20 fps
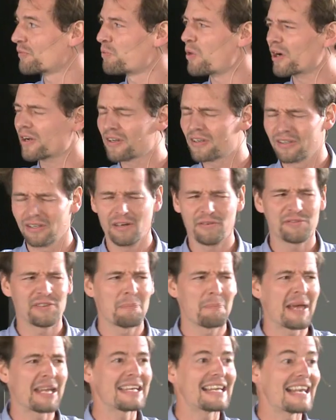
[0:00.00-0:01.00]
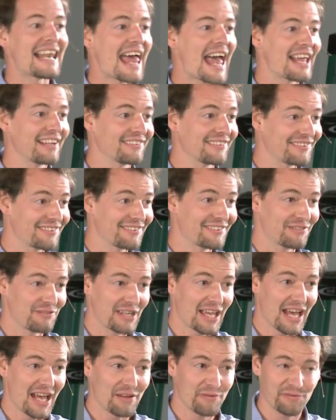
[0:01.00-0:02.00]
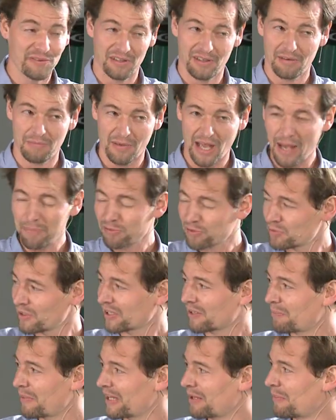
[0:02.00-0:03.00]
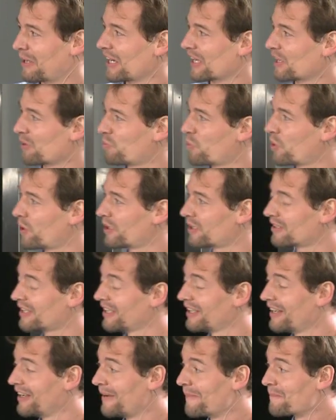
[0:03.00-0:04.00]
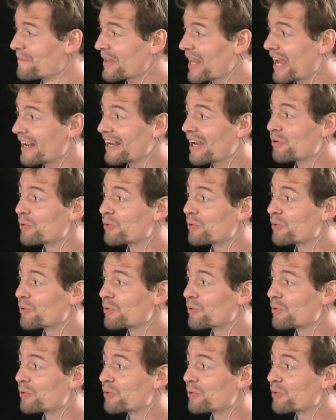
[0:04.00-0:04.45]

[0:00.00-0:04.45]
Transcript: one of the many lands we have in the abstract mathematical world. And I